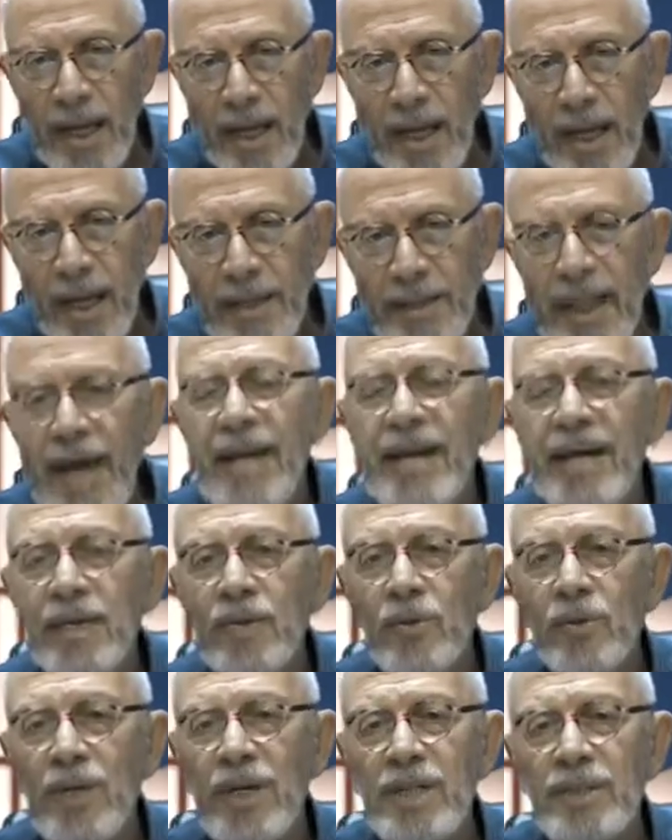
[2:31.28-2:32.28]
And that
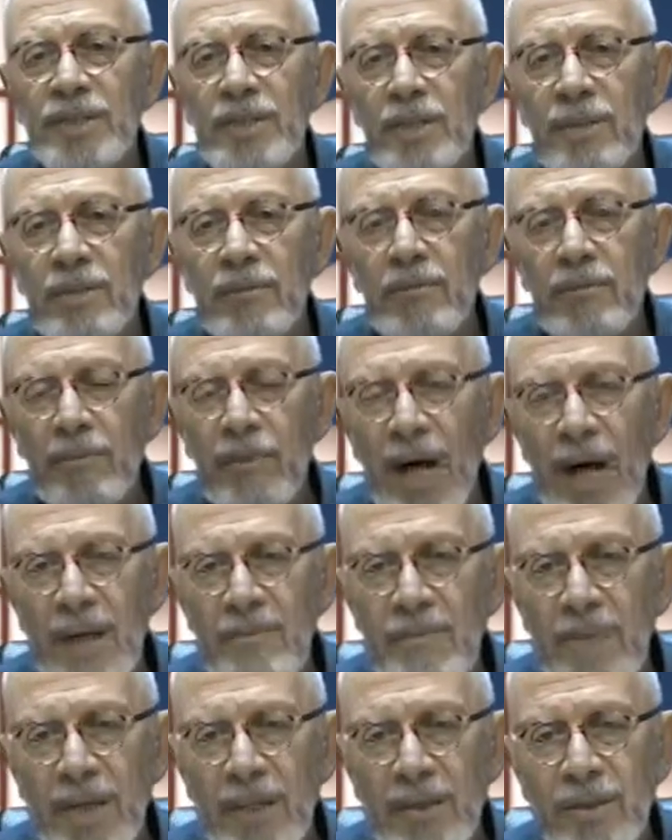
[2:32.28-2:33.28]
increased my
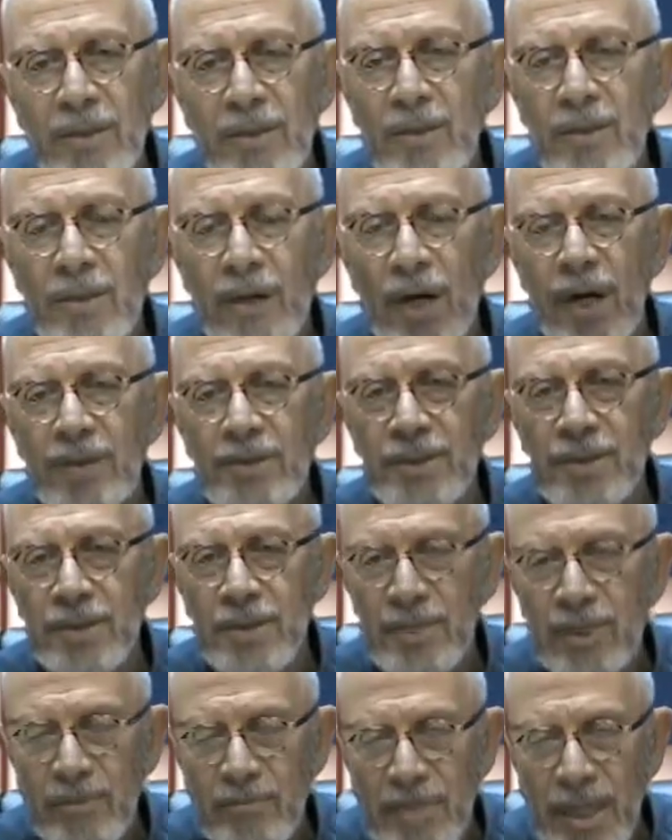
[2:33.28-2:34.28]
medical costs and
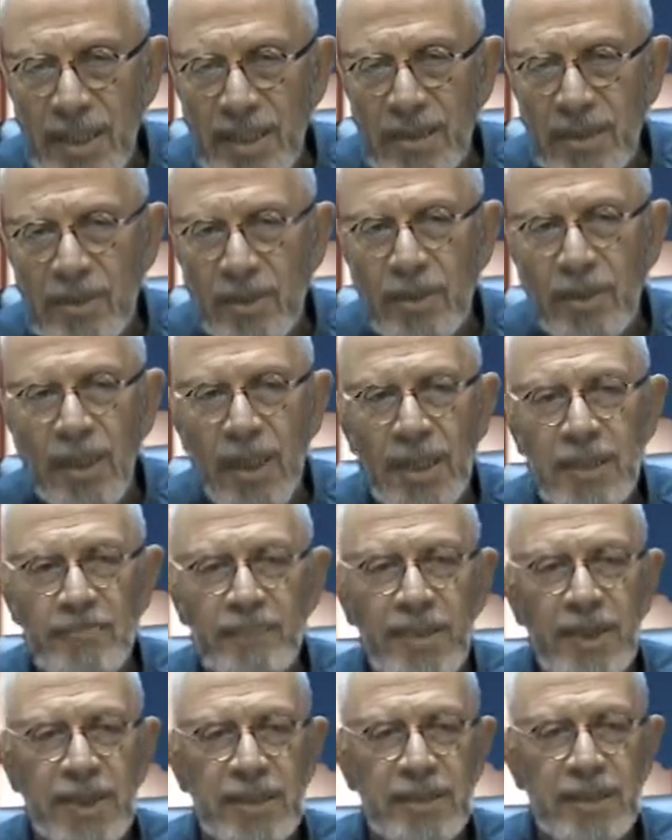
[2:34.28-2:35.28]
your medical costs
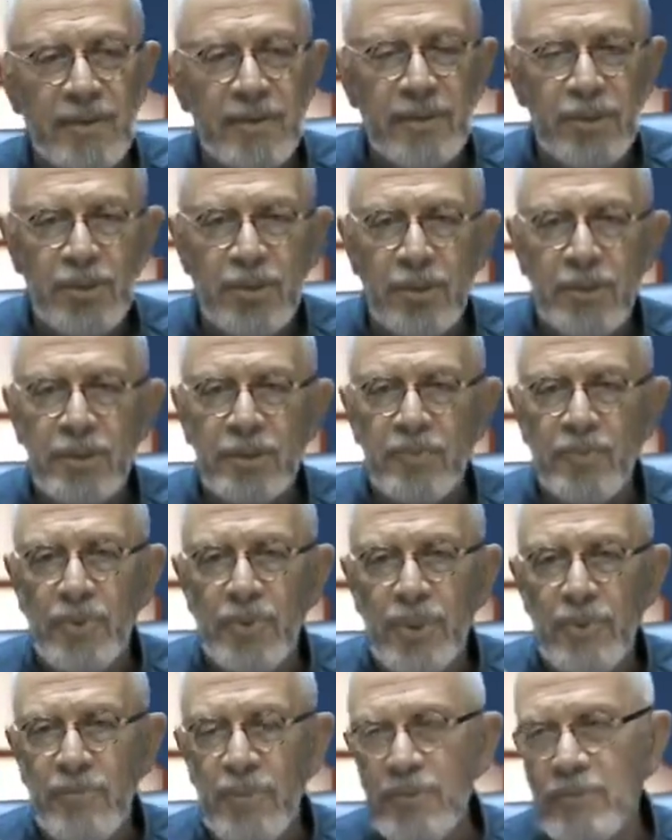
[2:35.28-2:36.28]
because our insurance
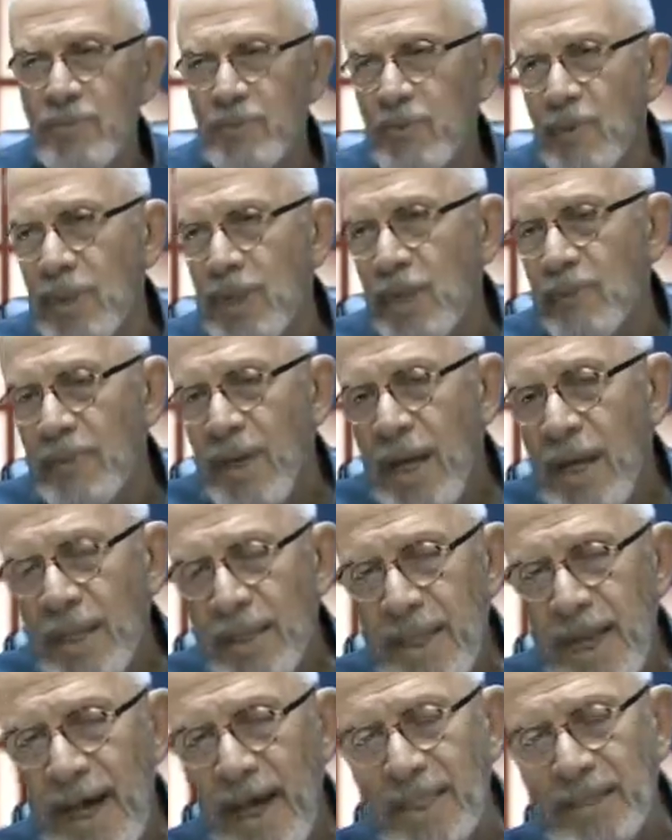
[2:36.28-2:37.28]
premiums went up.
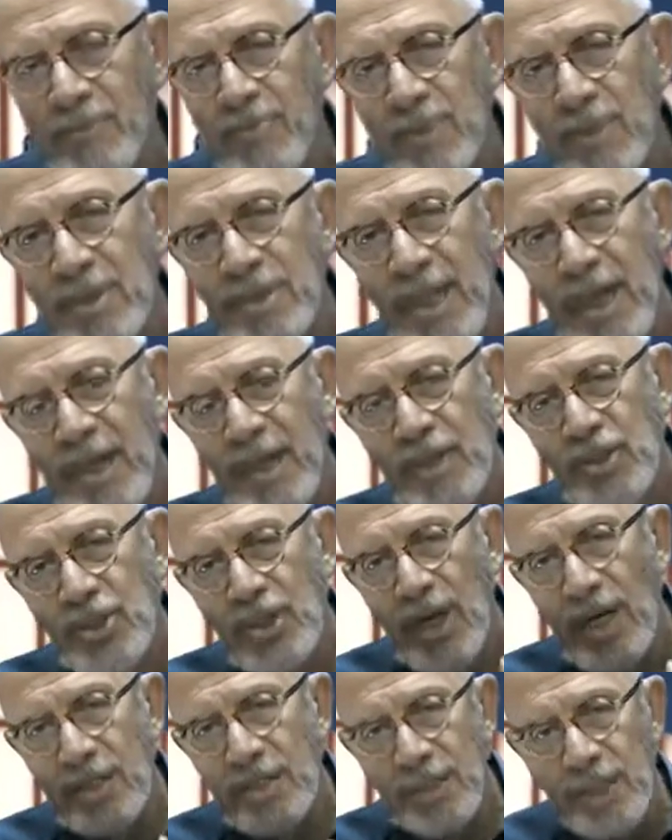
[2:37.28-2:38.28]
The hospitals had to
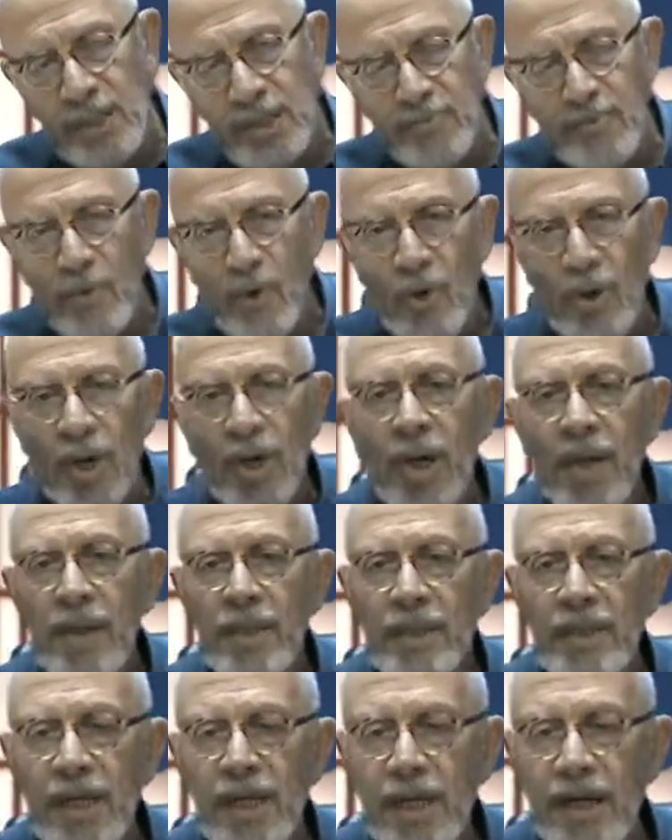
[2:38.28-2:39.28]
charge us more
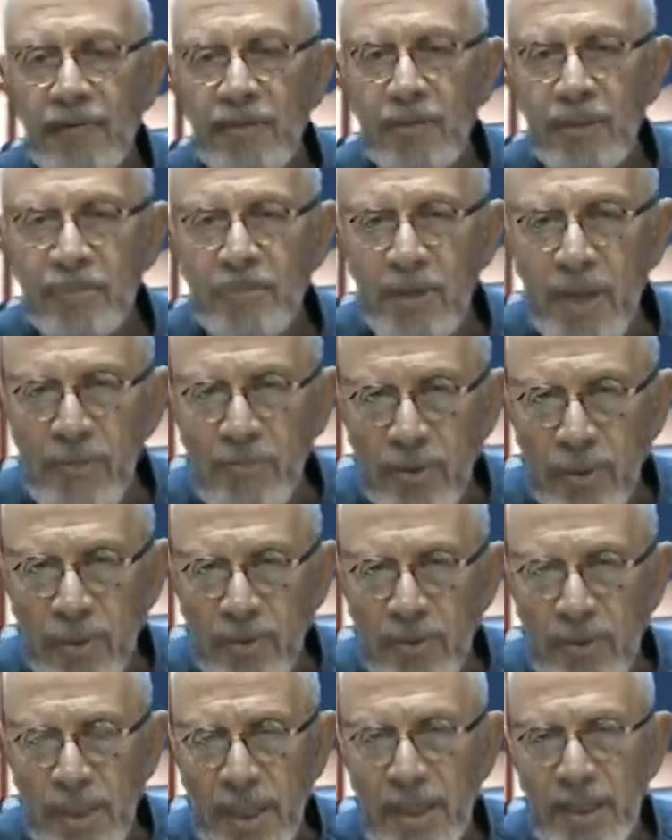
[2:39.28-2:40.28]
to cover the people
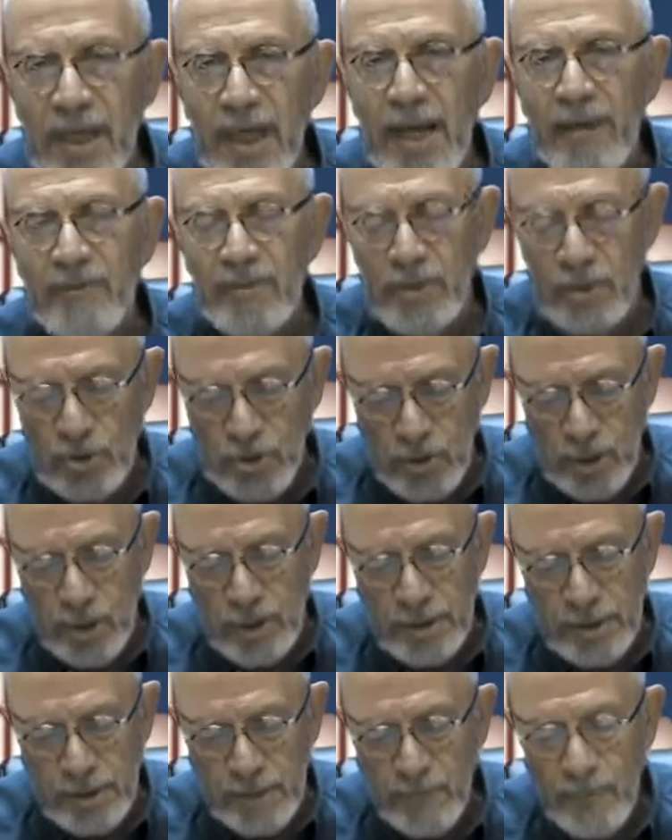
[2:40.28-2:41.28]
who didn't have
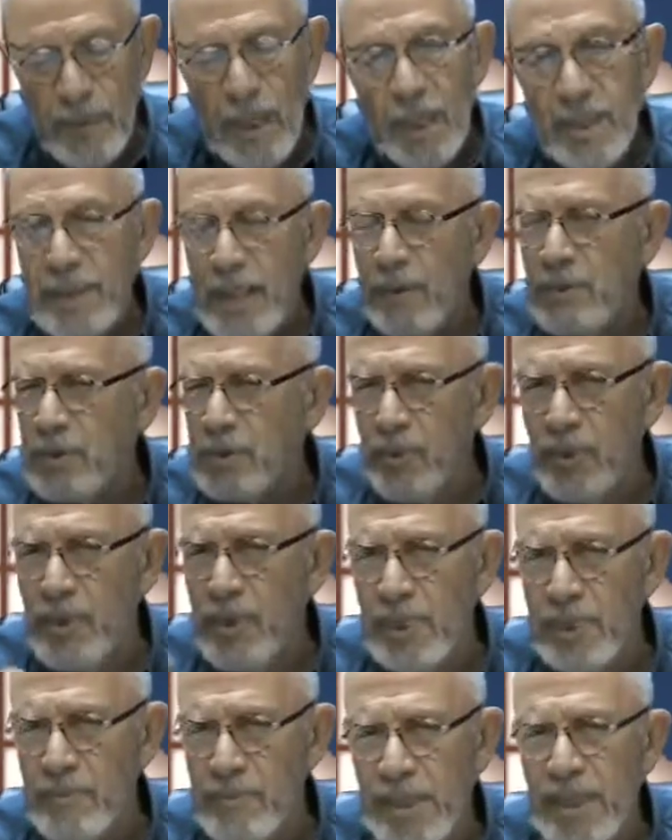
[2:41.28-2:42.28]
insurance. That was one
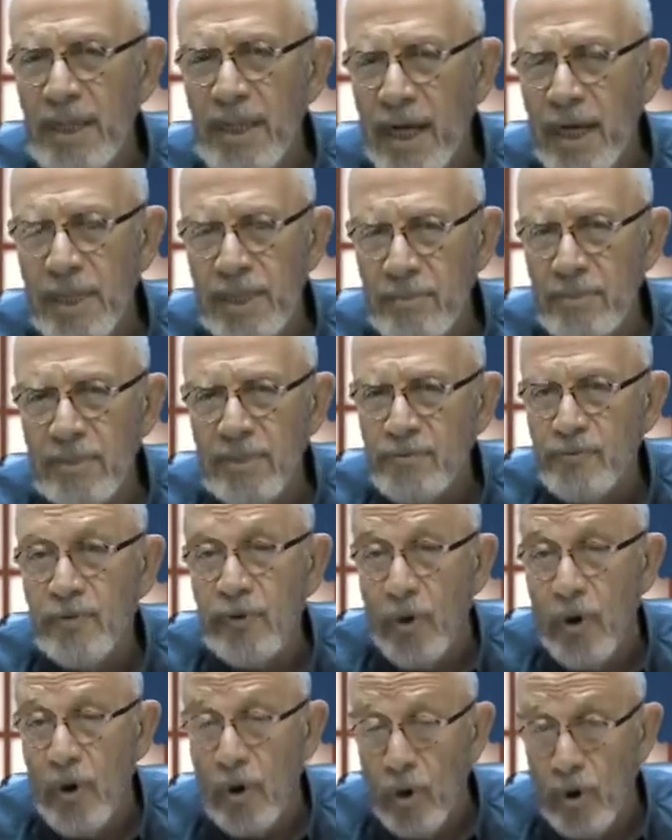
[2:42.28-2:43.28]
of the big arguments
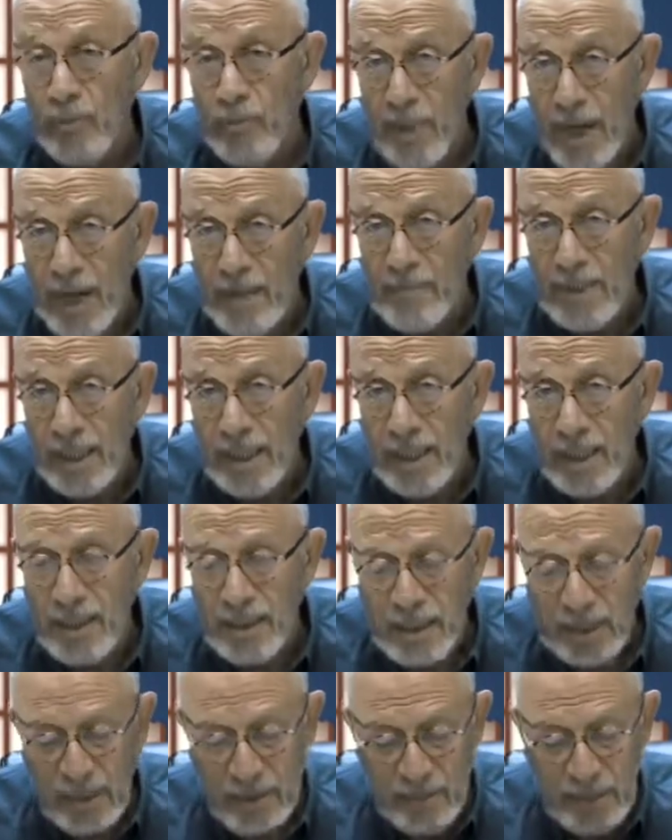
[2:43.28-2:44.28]
for Obamacare
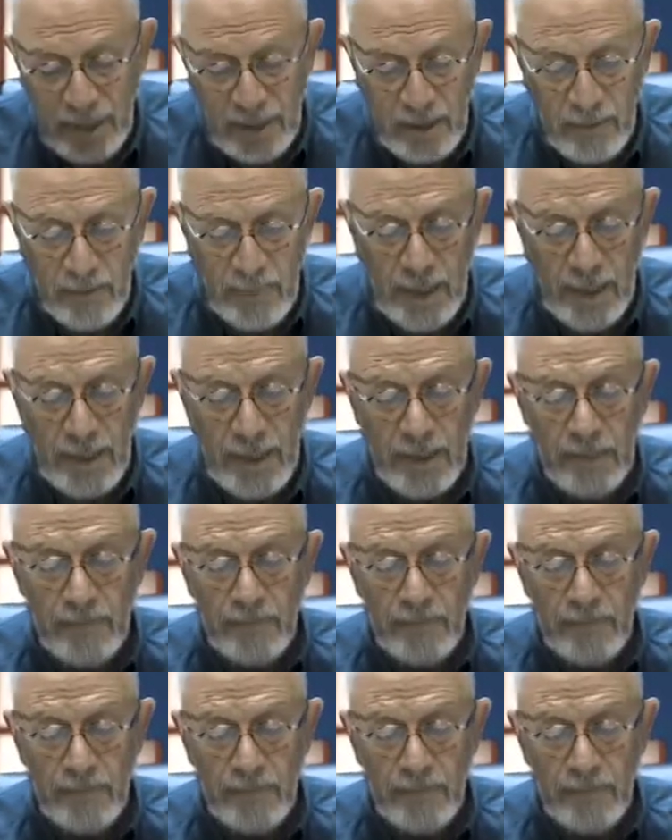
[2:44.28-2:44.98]
to come into being.